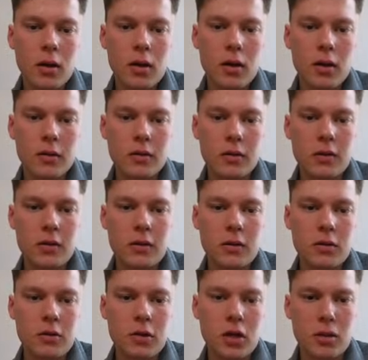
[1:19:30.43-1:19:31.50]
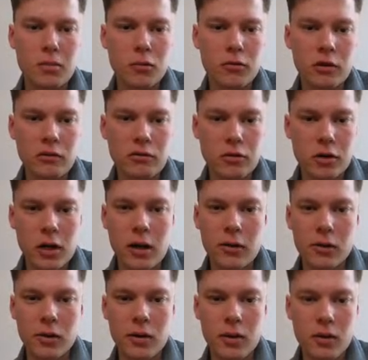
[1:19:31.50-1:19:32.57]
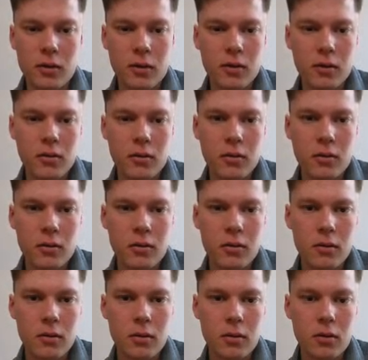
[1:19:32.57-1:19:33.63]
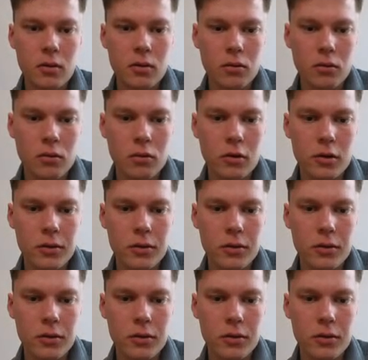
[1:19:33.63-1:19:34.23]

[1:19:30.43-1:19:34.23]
let's keep moving for now. Core.